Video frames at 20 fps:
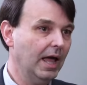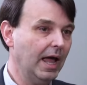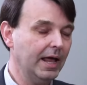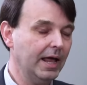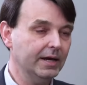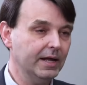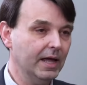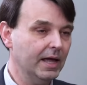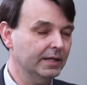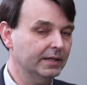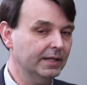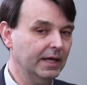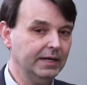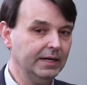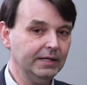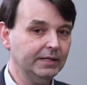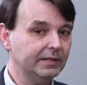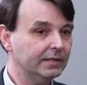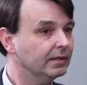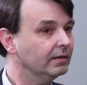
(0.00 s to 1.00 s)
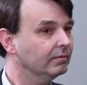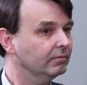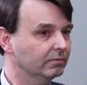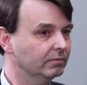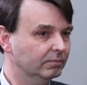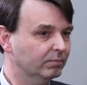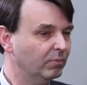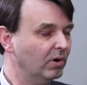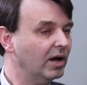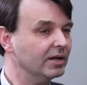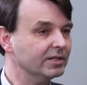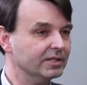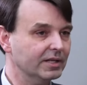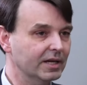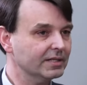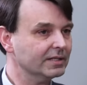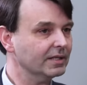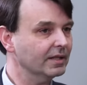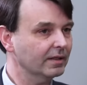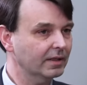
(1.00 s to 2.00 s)
And they need to
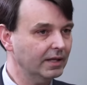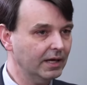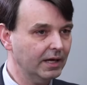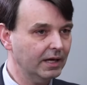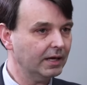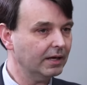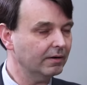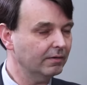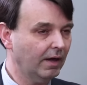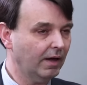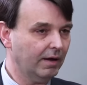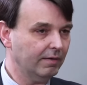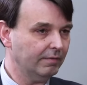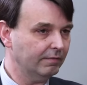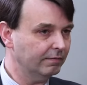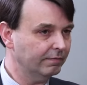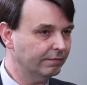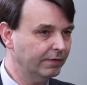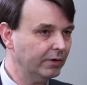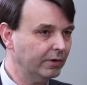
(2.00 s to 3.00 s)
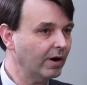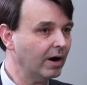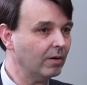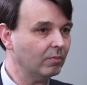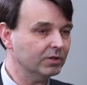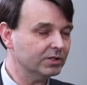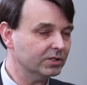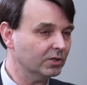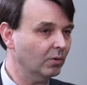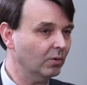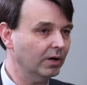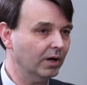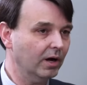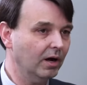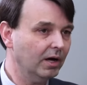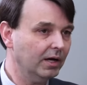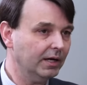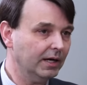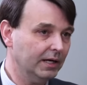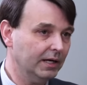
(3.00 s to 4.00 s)
process and think and figure out what's going
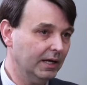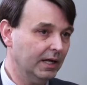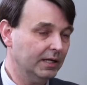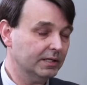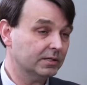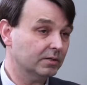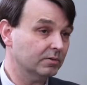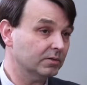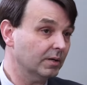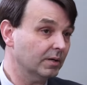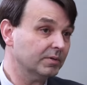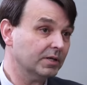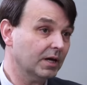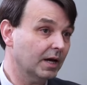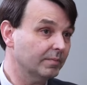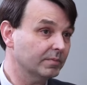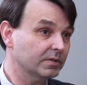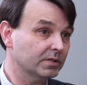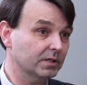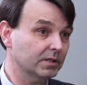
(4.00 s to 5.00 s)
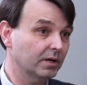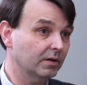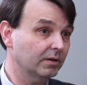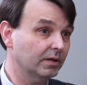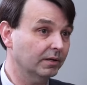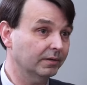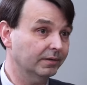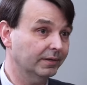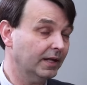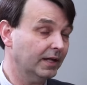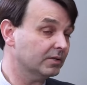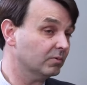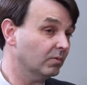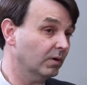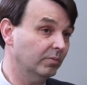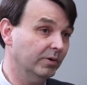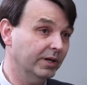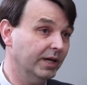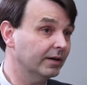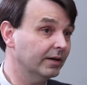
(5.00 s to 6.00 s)
on. And so sometimes, that's
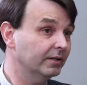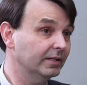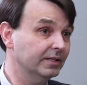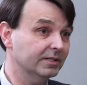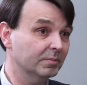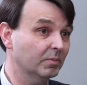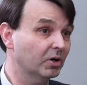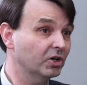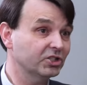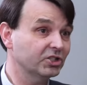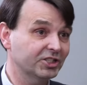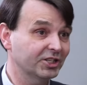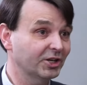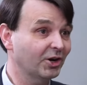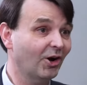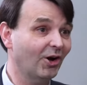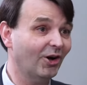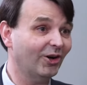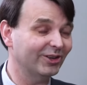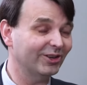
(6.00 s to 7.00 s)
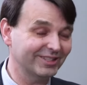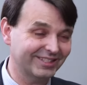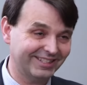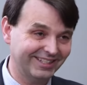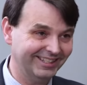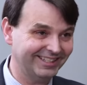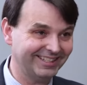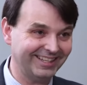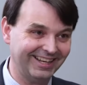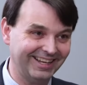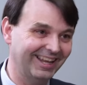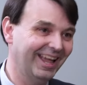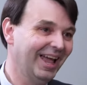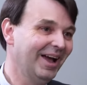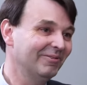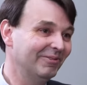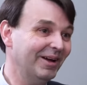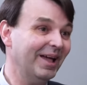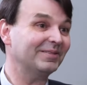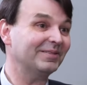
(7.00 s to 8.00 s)
when we get these emergency calls. It's like,
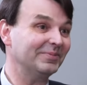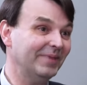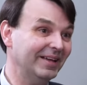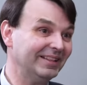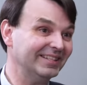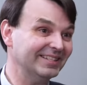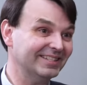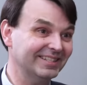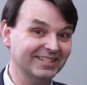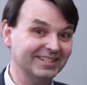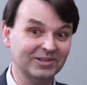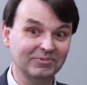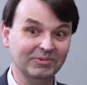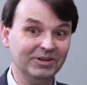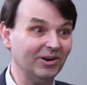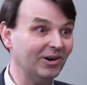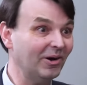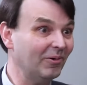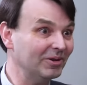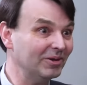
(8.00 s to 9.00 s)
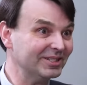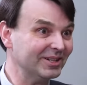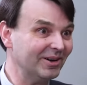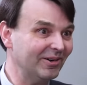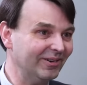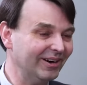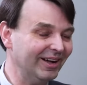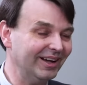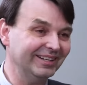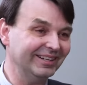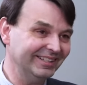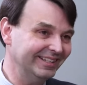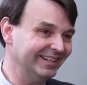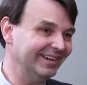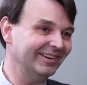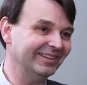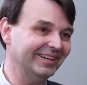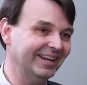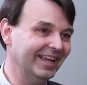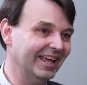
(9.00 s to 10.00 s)
we have to make this decision. We don't know what's going on,
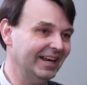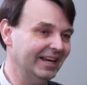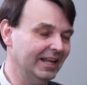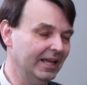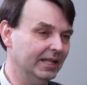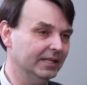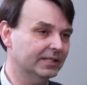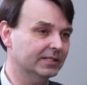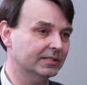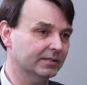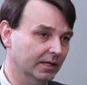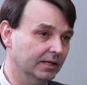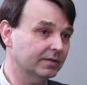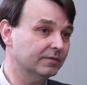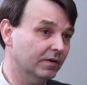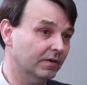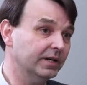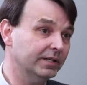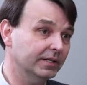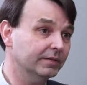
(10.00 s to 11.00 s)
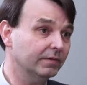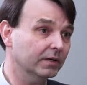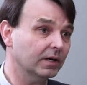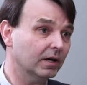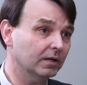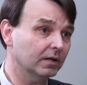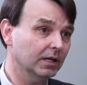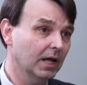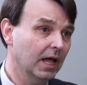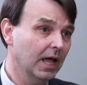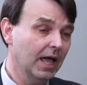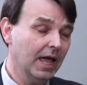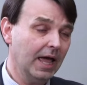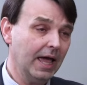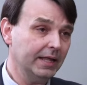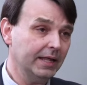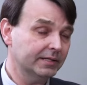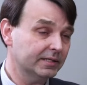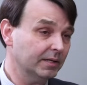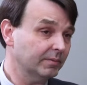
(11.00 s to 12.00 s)
and it's very difficult.
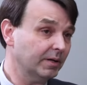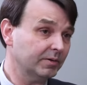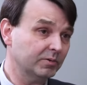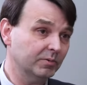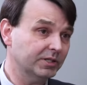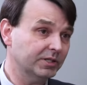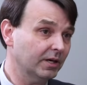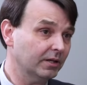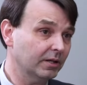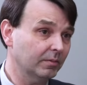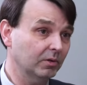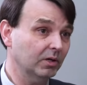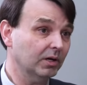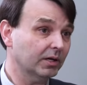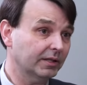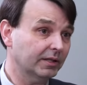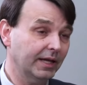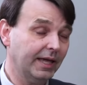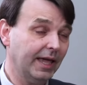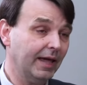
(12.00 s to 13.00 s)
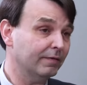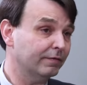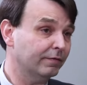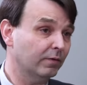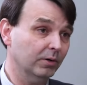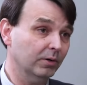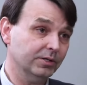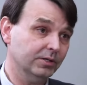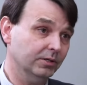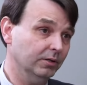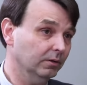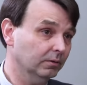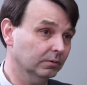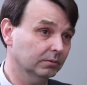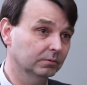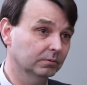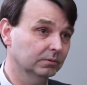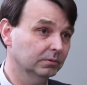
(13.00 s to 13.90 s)
Mm-hmm. And sometimes we tell them, look, they can't force you.